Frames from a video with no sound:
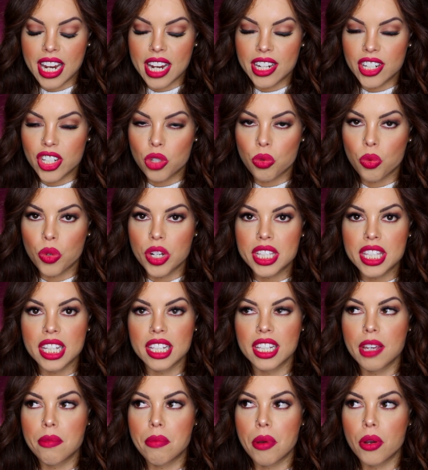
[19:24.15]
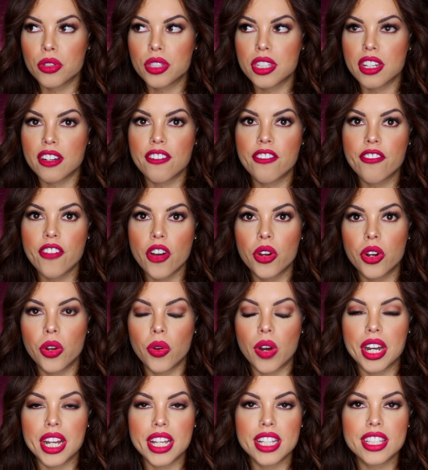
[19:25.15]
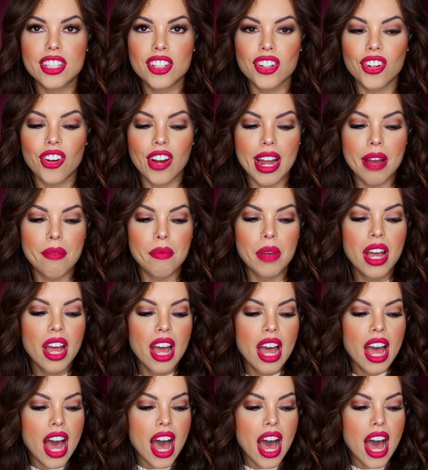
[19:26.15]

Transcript: and I just recently posted a photo on Instagram